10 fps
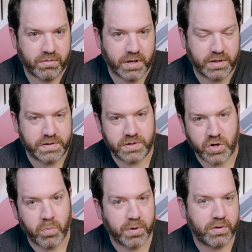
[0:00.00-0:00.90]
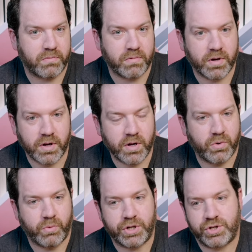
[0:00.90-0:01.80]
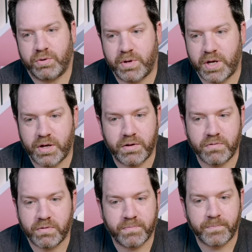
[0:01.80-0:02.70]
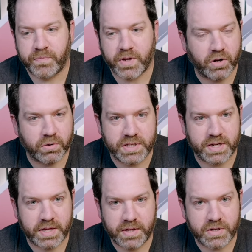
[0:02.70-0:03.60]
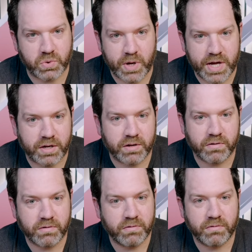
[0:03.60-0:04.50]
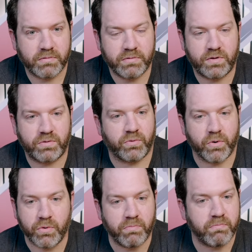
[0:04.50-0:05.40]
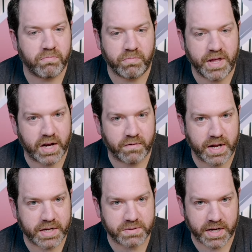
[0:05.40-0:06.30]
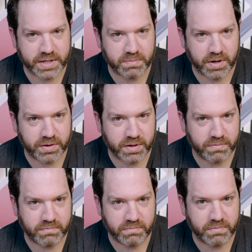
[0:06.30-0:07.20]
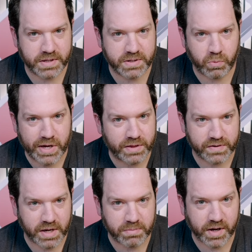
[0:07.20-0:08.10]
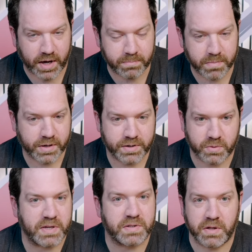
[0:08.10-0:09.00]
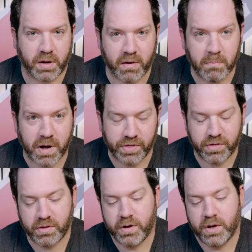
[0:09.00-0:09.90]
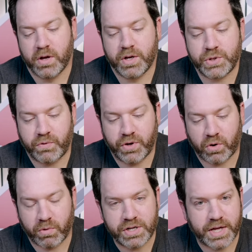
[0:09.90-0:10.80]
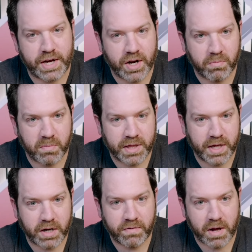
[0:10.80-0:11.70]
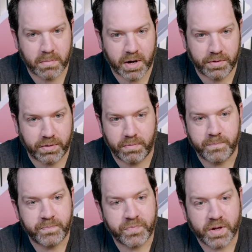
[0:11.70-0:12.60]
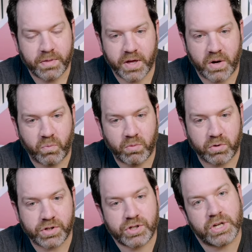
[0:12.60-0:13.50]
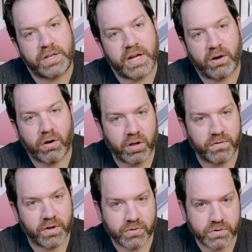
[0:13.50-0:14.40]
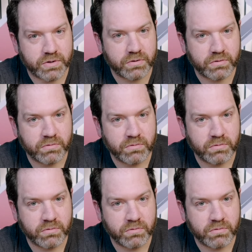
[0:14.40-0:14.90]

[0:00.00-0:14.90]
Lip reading: that this is open, which should be, let's say this week through the end of next month, that this week the same time, so basically a month. So if we don't reach that number by the end of that month, then we will just shut down all of those